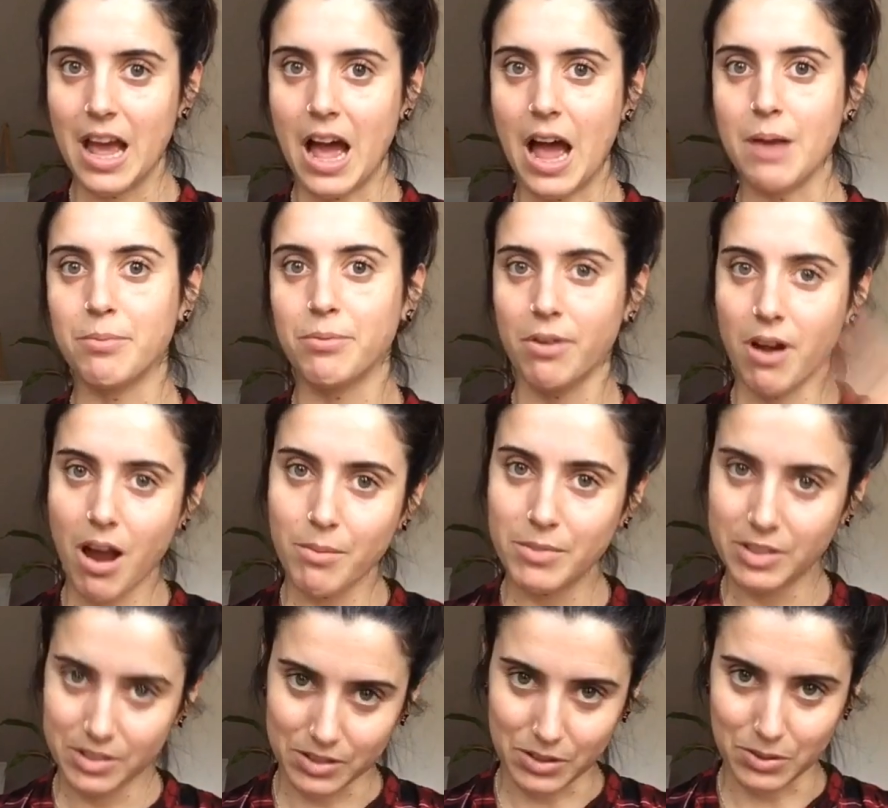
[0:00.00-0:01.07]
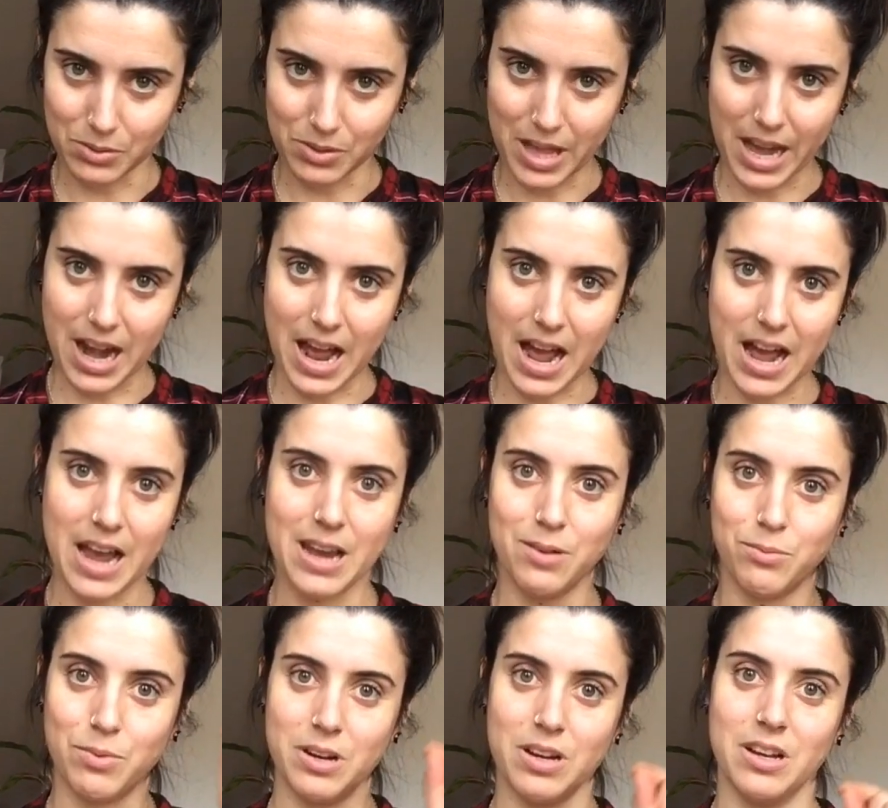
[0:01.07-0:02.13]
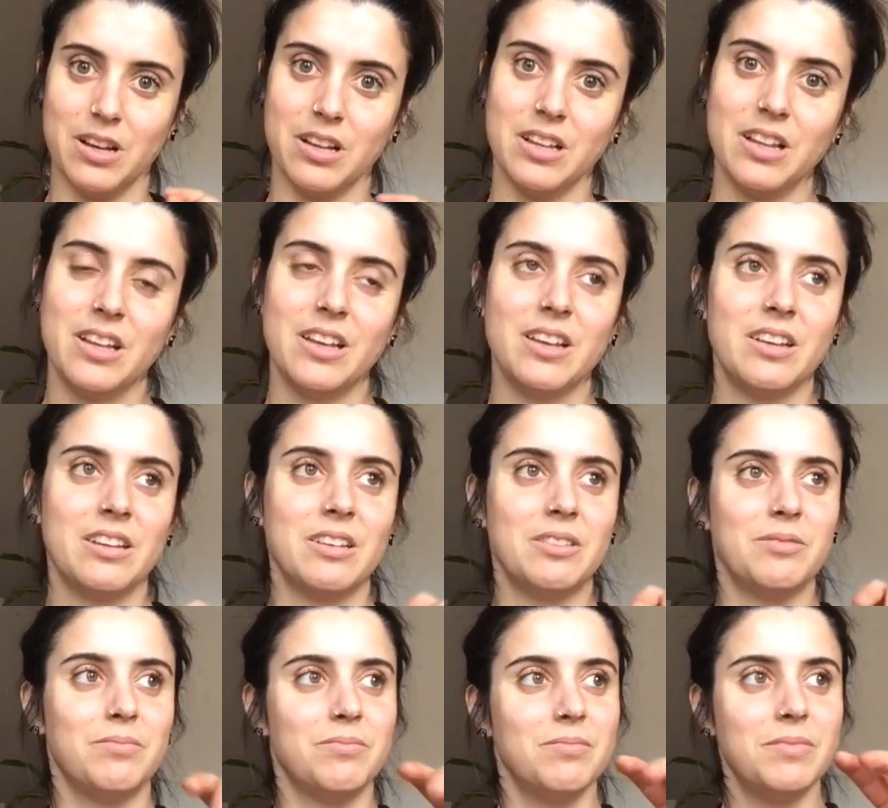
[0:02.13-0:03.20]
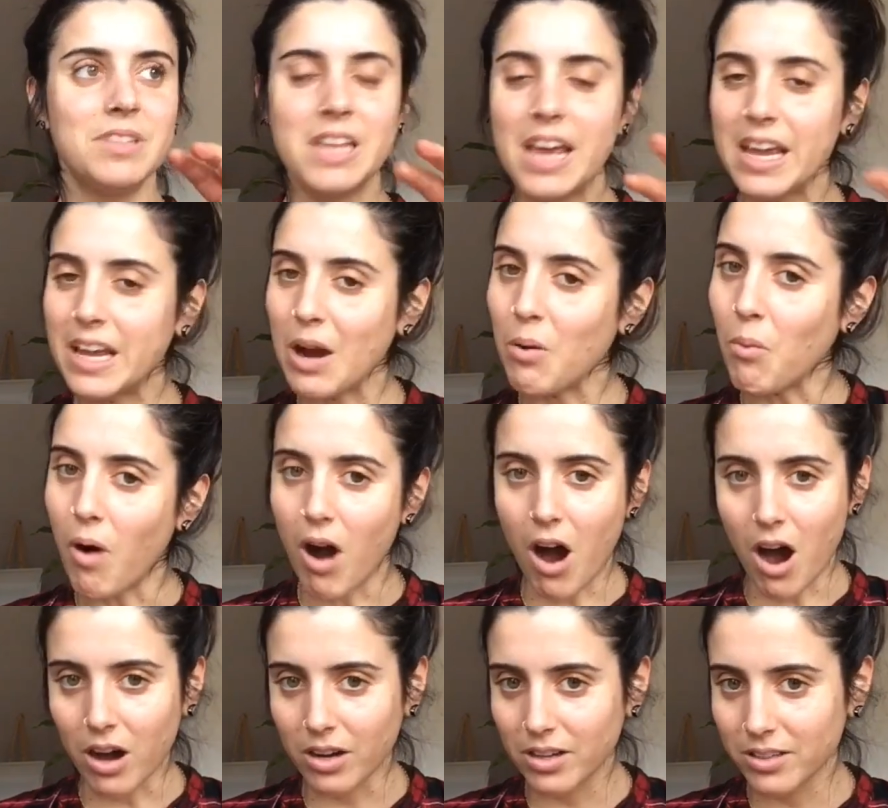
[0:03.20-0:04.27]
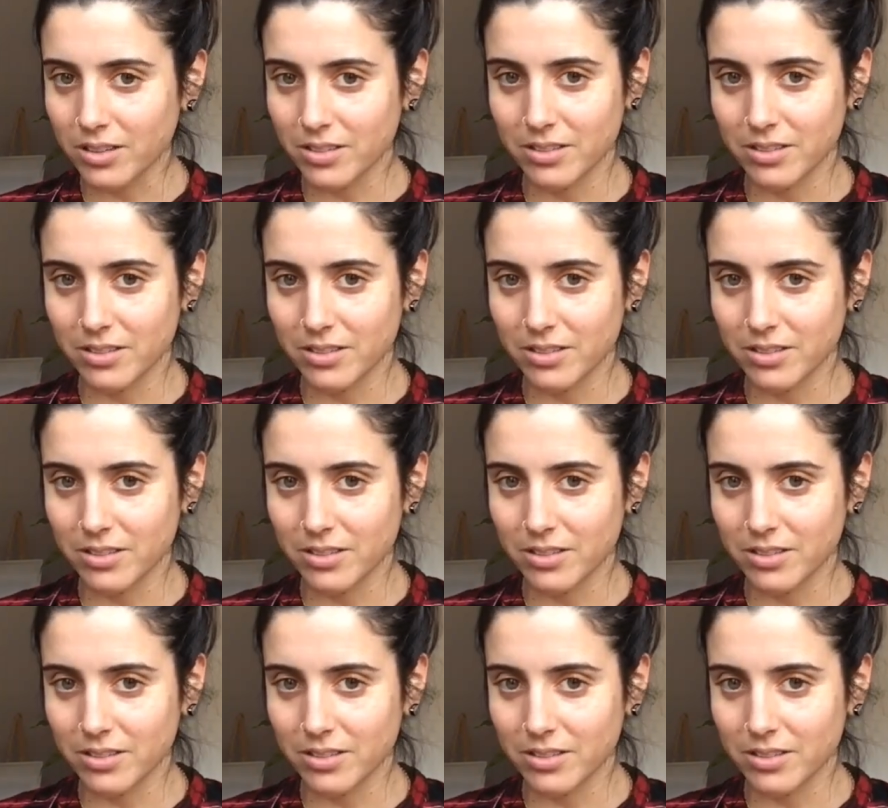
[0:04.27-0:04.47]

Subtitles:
I promise you that I will take a walk,